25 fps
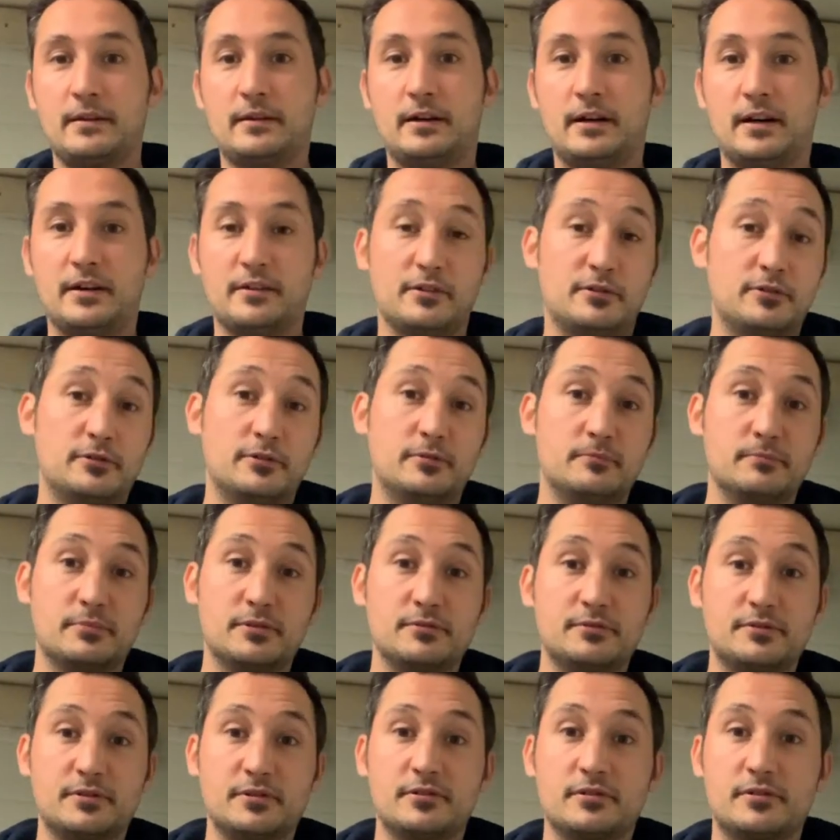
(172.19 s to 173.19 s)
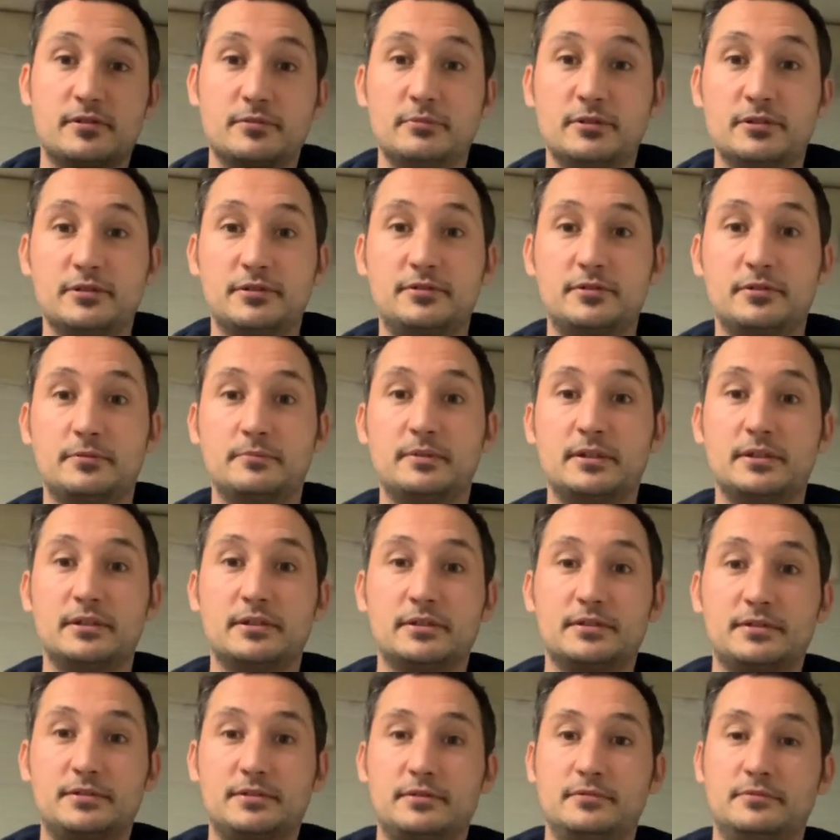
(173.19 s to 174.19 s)
either home brews or commercial
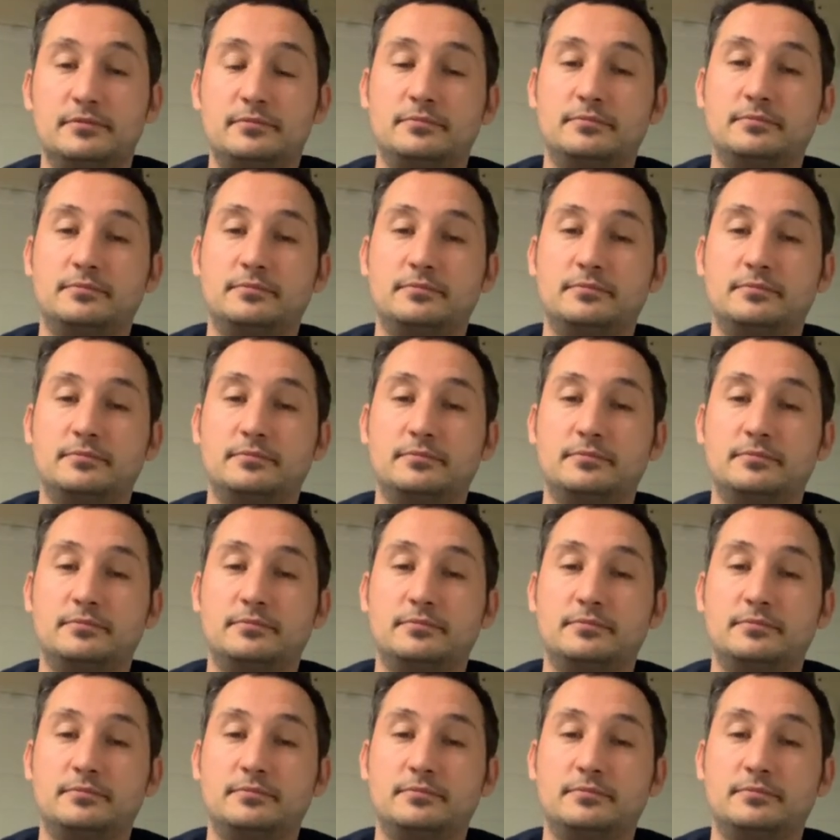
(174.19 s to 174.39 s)
beers